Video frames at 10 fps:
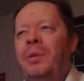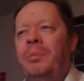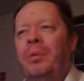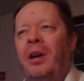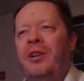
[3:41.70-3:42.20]

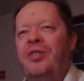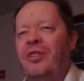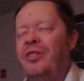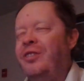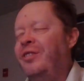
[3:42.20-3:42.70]
people are
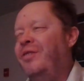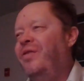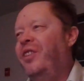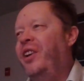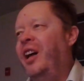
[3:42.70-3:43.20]
just
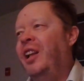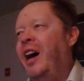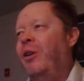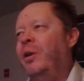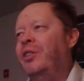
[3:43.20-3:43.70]

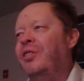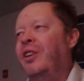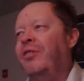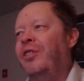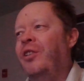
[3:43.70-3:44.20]
allowing
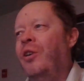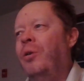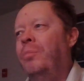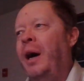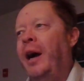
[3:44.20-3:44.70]
stuff to
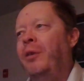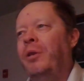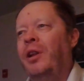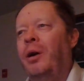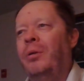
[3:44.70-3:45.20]
go by
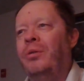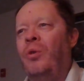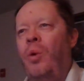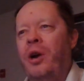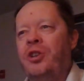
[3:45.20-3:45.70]
without
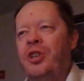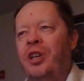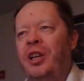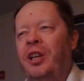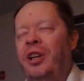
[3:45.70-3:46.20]

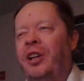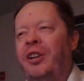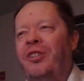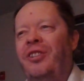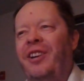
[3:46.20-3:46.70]
questioning
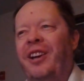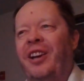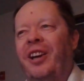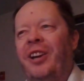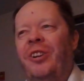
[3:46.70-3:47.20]
it.
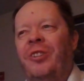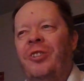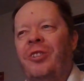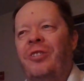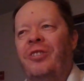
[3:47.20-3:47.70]
And
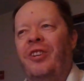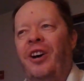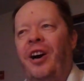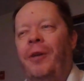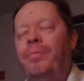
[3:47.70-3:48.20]
it just,
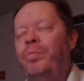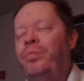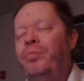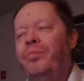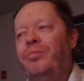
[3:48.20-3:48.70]

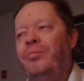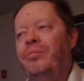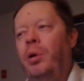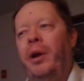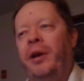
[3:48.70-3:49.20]

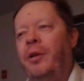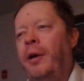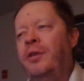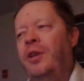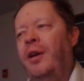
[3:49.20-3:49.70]
boy,
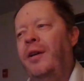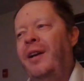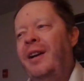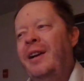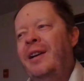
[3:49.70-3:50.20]

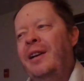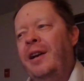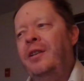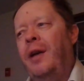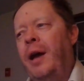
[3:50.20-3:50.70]

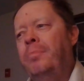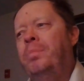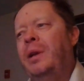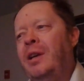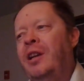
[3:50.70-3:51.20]

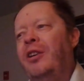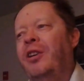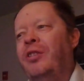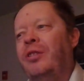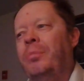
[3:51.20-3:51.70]
I'd be
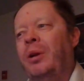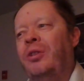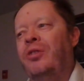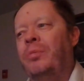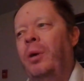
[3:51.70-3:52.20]
curious
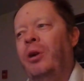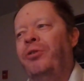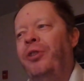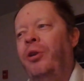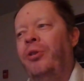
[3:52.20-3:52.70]
about the
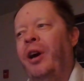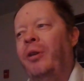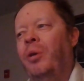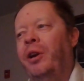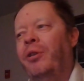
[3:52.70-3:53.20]
smartphone
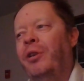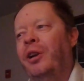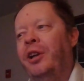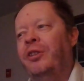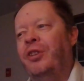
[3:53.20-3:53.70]
on what it
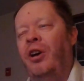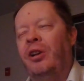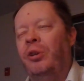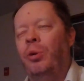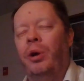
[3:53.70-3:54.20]
really is
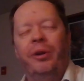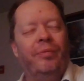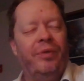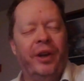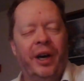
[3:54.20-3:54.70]
all
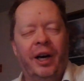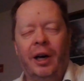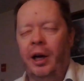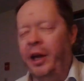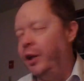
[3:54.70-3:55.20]
doing
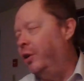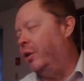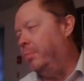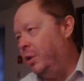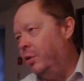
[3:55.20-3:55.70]
and
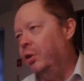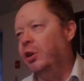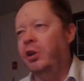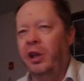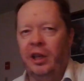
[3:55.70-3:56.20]
the
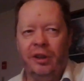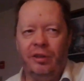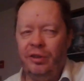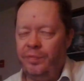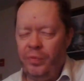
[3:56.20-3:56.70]
computer and